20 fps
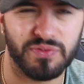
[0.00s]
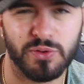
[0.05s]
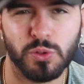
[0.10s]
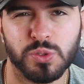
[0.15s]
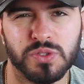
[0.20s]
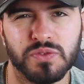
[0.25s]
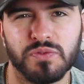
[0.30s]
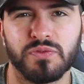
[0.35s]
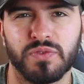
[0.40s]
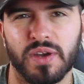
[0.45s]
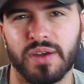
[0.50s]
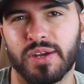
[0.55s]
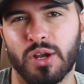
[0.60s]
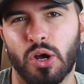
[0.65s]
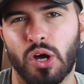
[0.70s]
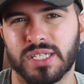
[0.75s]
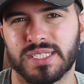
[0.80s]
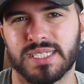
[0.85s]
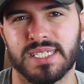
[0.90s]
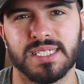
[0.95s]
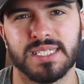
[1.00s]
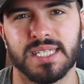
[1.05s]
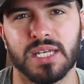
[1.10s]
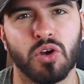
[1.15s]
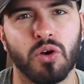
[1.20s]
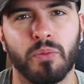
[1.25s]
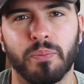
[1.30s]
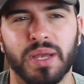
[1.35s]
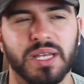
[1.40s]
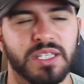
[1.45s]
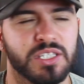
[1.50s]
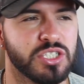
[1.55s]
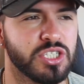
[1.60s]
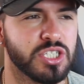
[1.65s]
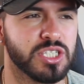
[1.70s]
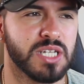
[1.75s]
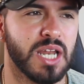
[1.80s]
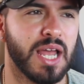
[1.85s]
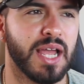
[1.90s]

feels very artistic compared to just